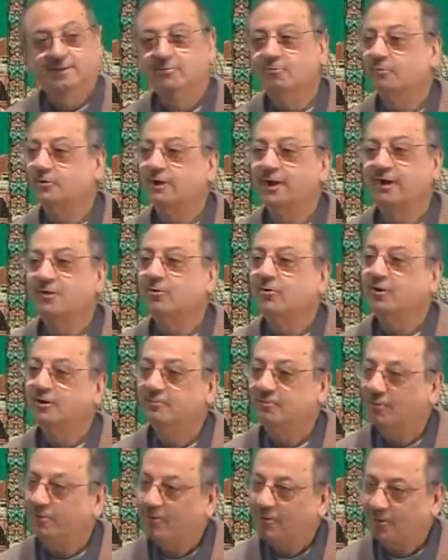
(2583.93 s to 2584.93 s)
We had only
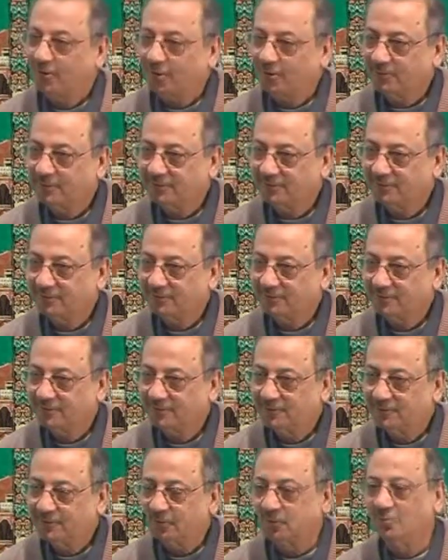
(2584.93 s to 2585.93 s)
photocopies.
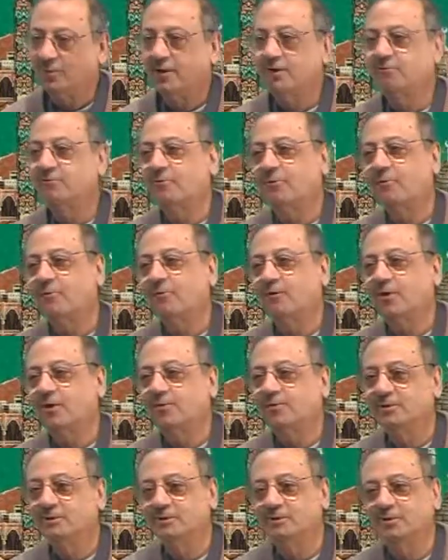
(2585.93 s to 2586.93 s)
So one
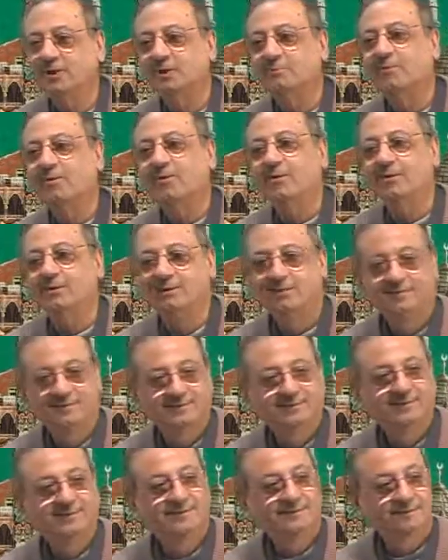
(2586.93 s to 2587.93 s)
photocopy, you keep on
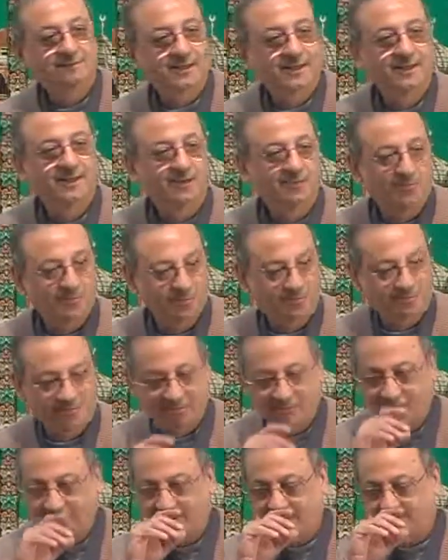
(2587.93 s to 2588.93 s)
making more
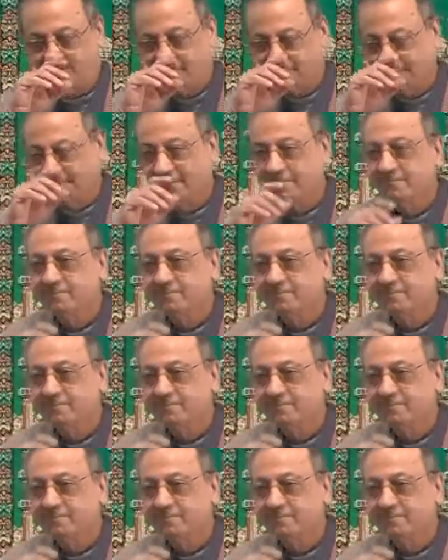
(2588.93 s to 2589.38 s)
photocopies.